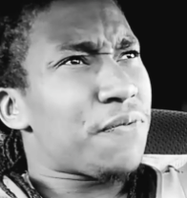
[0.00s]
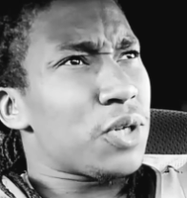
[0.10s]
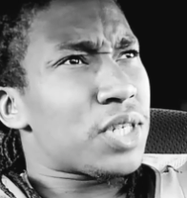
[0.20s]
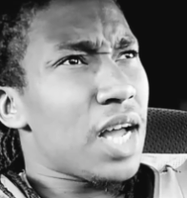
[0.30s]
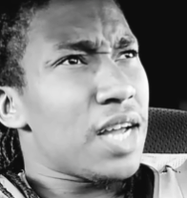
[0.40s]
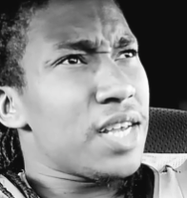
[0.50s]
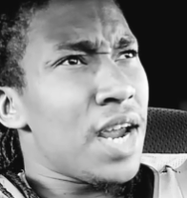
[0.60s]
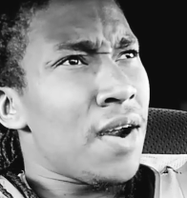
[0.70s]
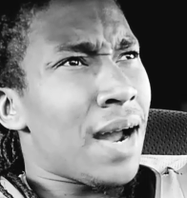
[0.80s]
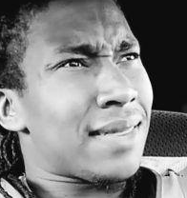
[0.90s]
first
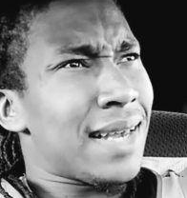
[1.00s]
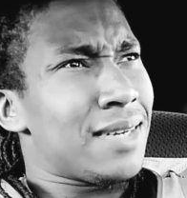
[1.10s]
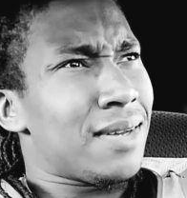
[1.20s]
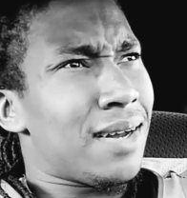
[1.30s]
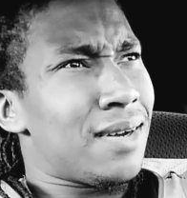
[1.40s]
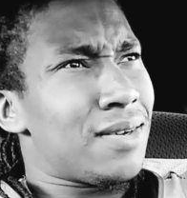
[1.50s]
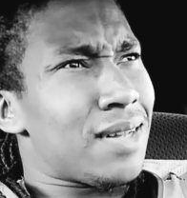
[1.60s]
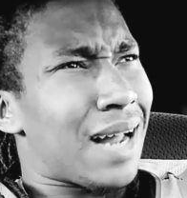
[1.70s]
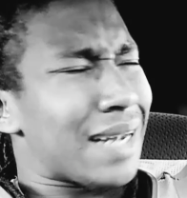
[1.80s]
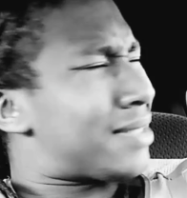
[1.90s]
year? I think
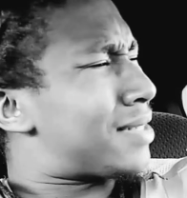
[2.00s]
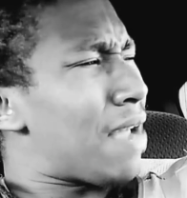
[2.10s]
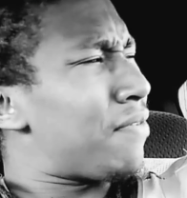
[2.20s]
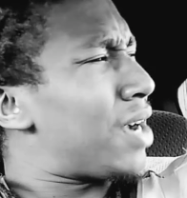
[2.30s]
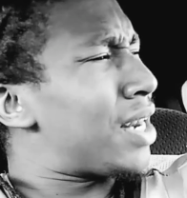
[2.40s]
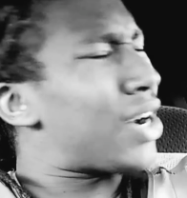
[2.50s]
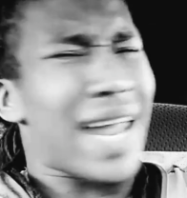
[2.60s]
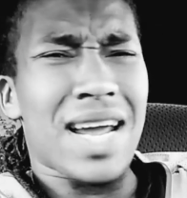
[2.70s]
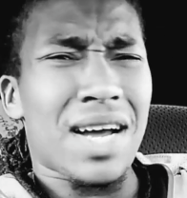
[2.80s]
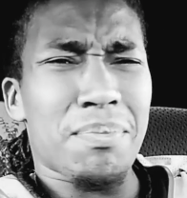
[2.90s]
like 700,
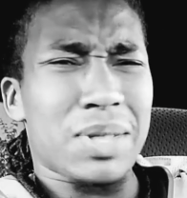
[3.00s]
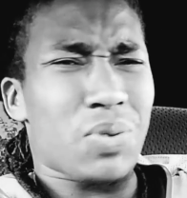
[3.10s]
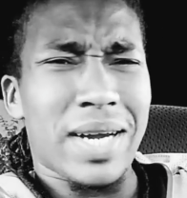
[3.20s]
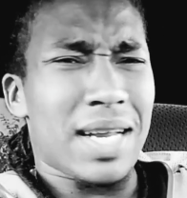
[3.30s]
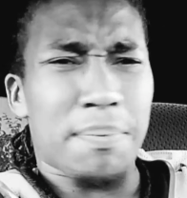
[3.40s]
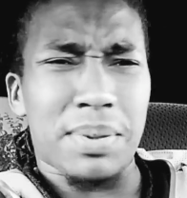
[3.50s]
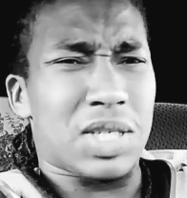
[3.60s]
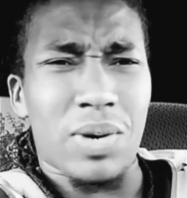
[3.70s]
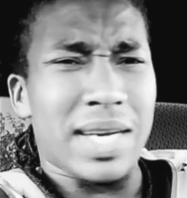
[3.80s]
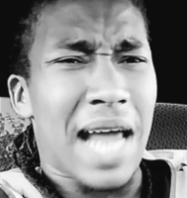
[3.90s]
800
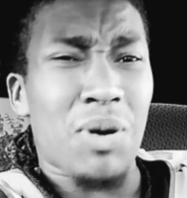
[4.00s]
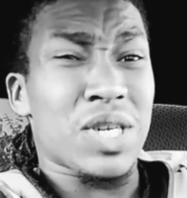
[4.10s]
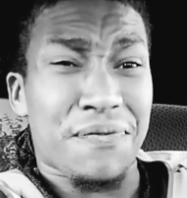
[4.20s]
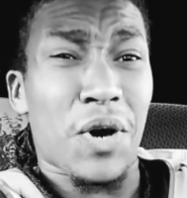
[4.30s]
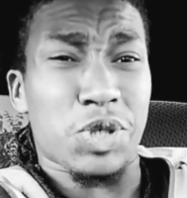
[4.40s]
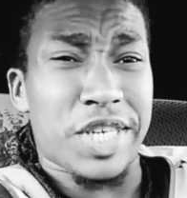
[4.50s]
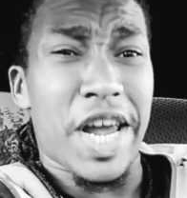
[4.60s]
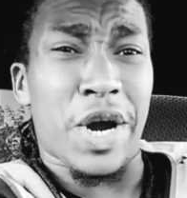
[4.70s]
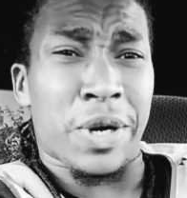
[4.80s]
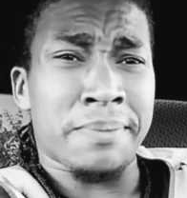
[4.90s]
between now and his first
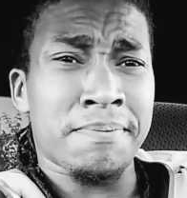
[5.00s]
year.